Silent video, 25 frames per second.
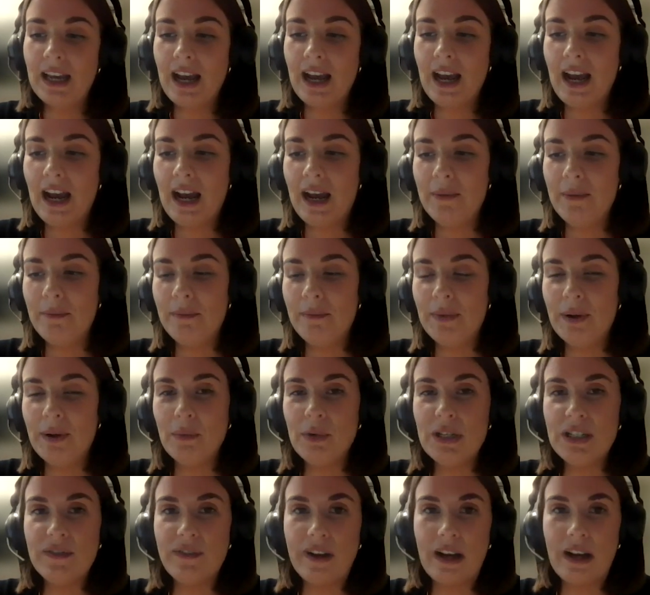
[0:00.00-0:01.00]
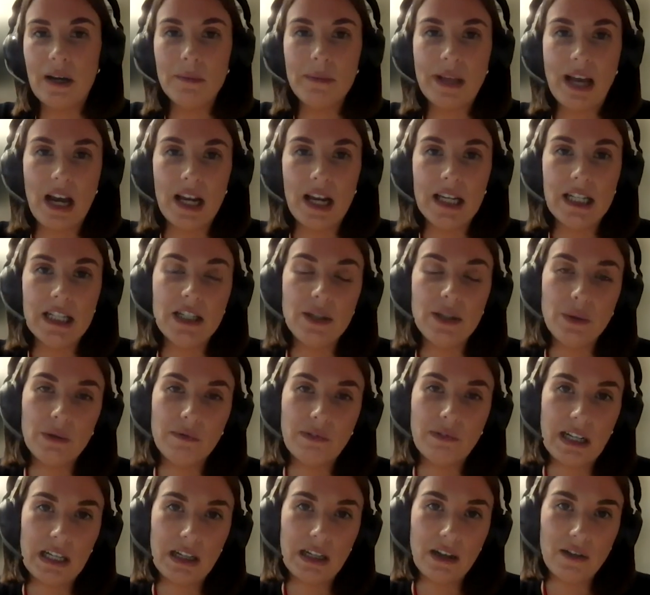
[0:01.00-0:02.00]
And we developed that into a
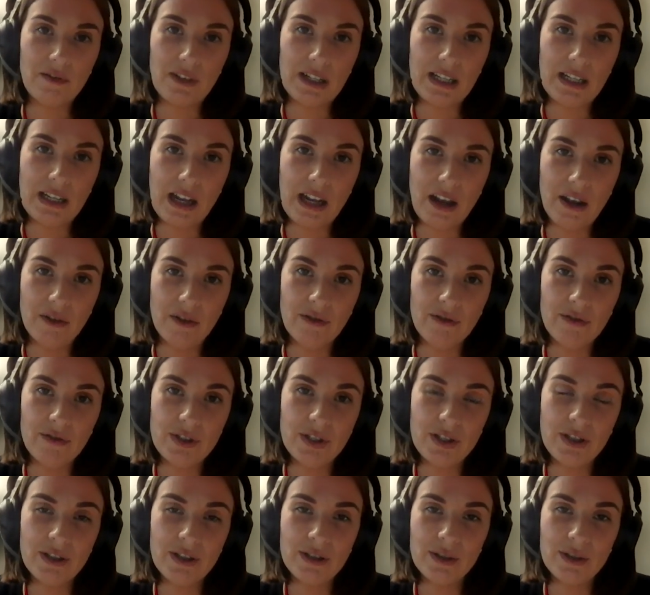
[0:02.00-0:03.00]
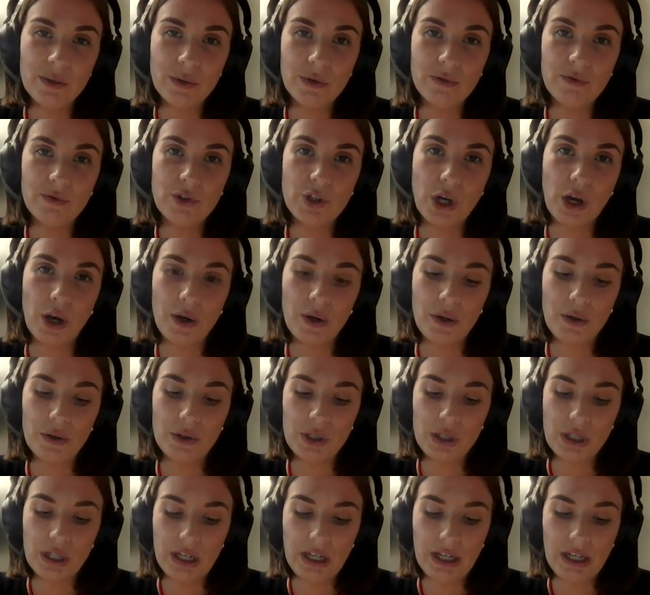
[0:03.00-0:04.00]
really lovely lift that sort of
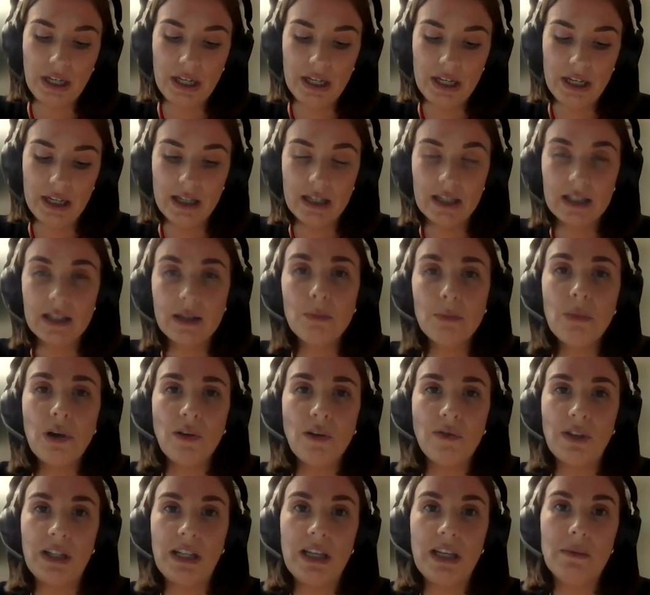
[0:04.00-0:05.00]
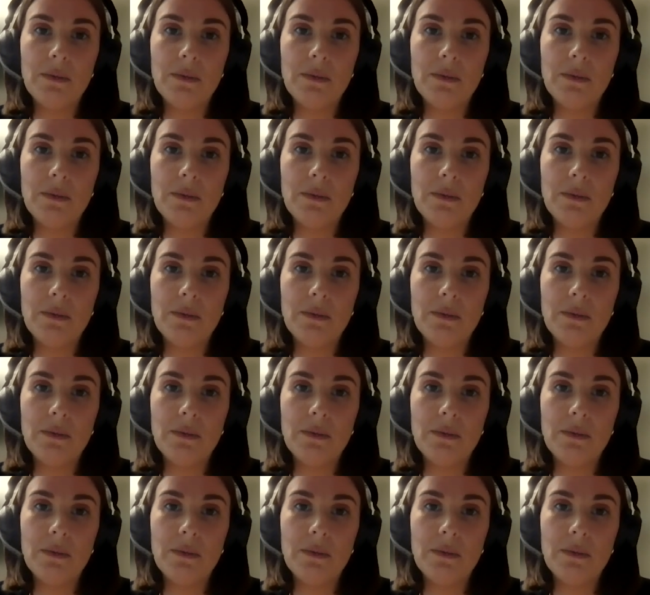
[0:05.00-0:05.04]
showed some lovely